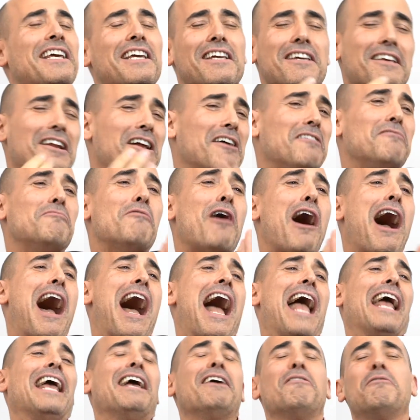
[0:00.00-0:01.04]

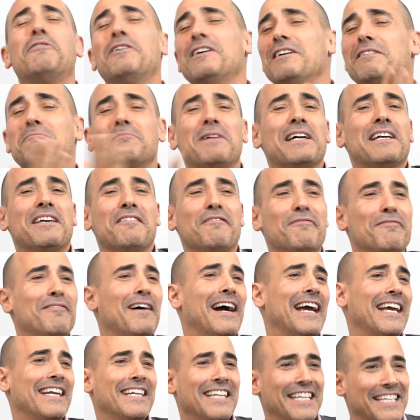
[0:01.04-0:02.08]
Why? Ma che
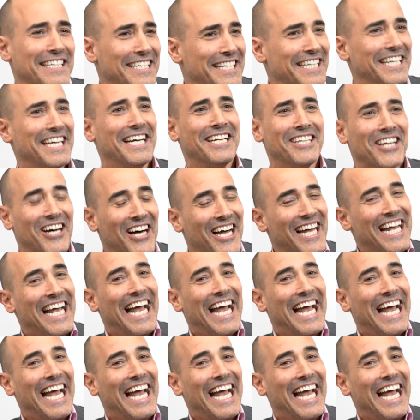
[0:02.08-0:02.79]
fai in India? No?